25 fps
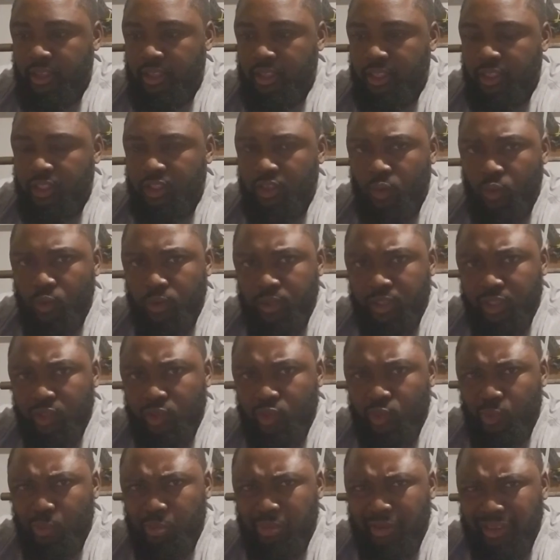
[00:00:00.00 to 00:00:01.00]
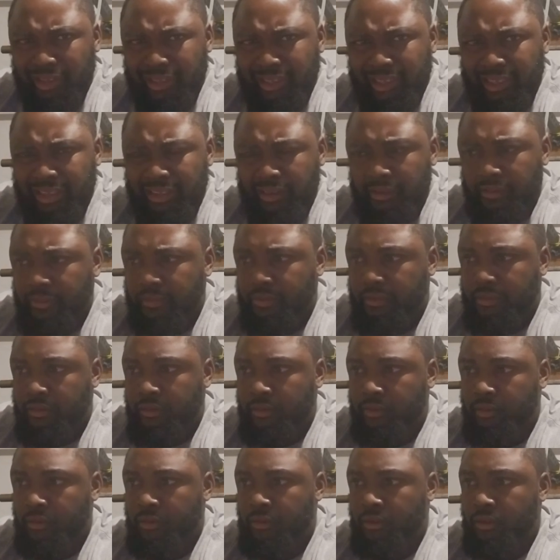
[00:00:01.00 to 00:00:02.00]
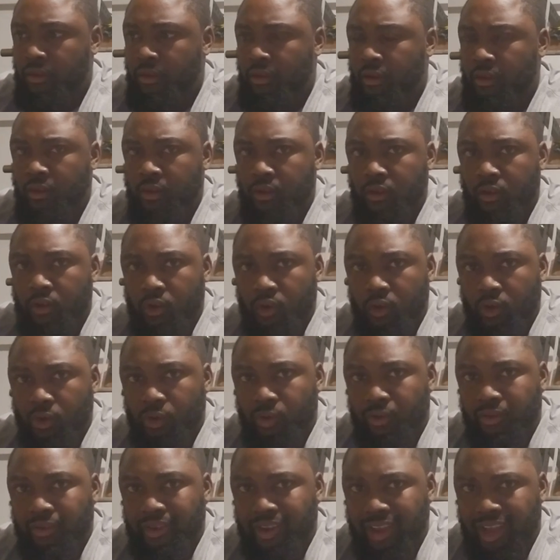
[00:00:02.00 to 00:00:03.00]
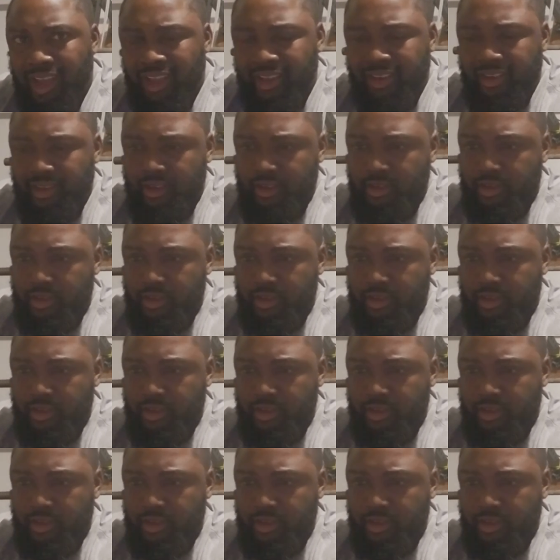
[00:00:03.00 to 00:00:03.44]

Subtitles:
So whether you believe or not,